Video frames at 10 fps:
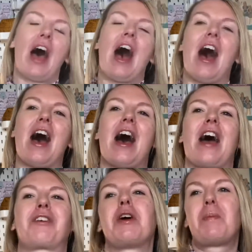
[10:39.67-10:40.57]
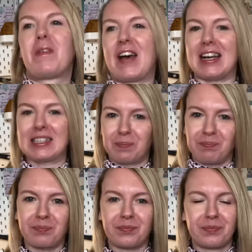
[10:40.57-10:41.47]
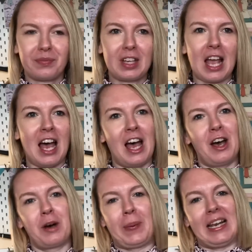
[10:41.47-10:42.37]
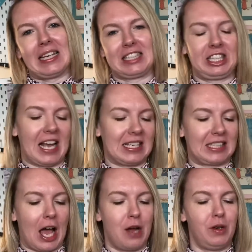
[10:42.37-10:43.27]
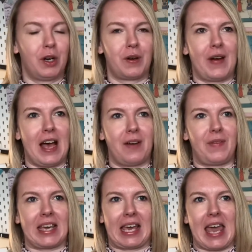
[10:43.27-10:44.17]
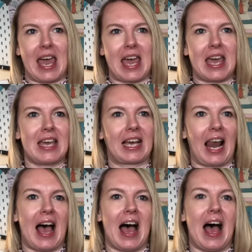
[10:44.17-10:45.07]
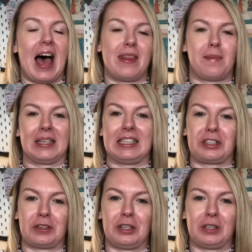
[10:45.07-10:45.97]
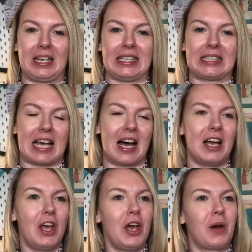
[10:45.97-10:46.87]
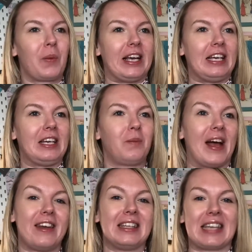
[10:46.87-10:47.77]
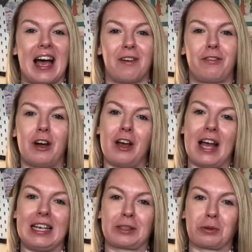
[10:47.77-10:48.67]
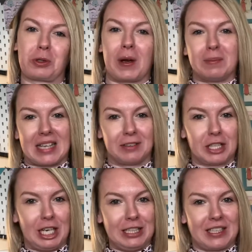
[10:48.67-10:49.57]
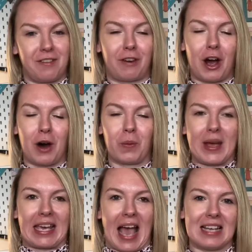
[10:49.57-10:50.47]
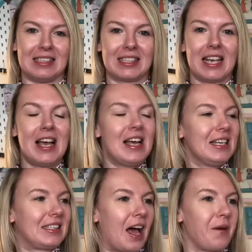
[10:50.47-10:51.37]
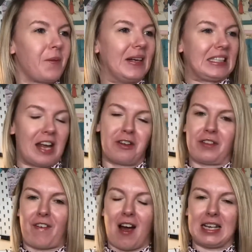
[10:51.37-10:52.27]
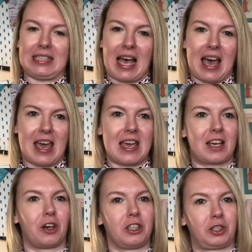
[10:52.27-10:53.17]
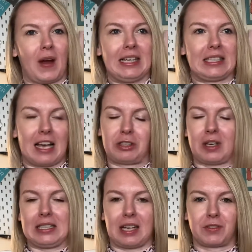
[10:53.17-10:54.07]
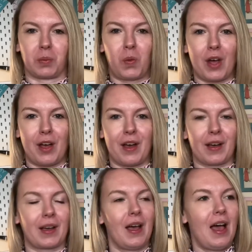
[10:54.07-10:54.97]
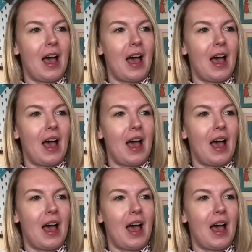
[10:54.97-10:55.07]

a group of us up in Leicestershire, so Laura, Vicky, Claire and then my sister-in-law Lisa, we went down for a little trip down to London for a whole weekend. So we went down on the Friday, got the train down straight after work,